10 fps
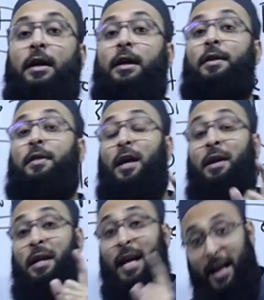the
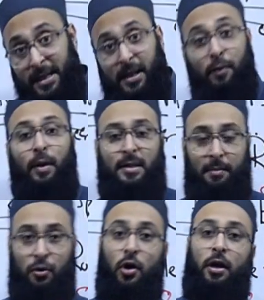narrative ones
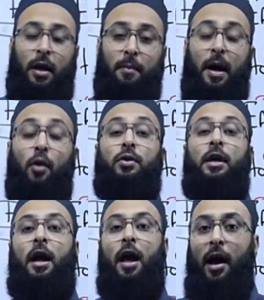I'm talking about
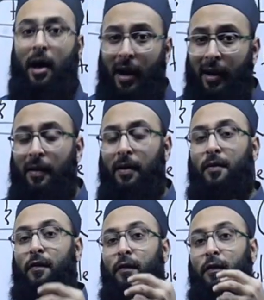are
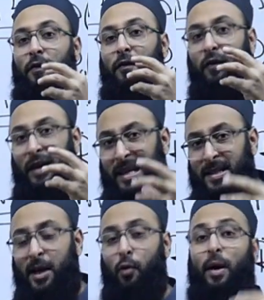
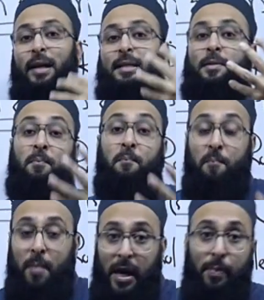easier ones,
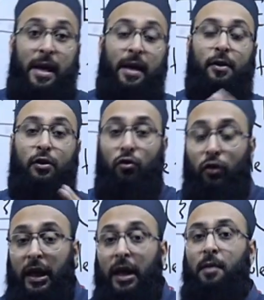maybe
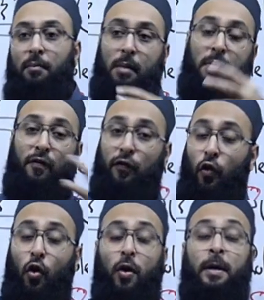3, maybe
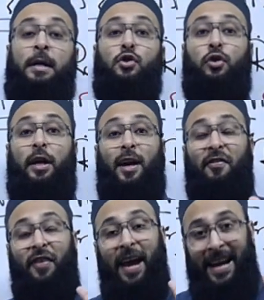4. So there are
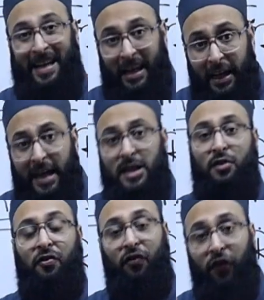at least
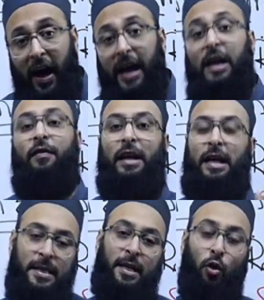5
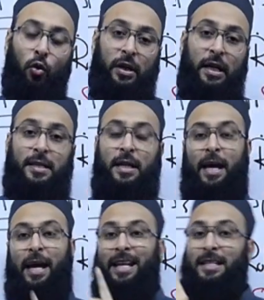easy OTs
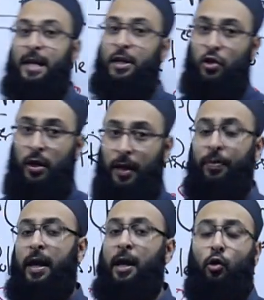in section A,
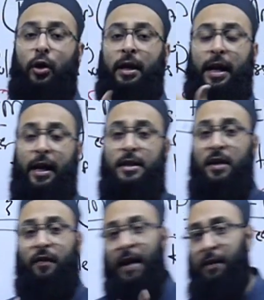including
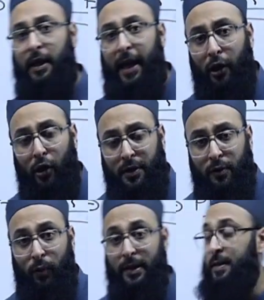narrative and the calculative ones.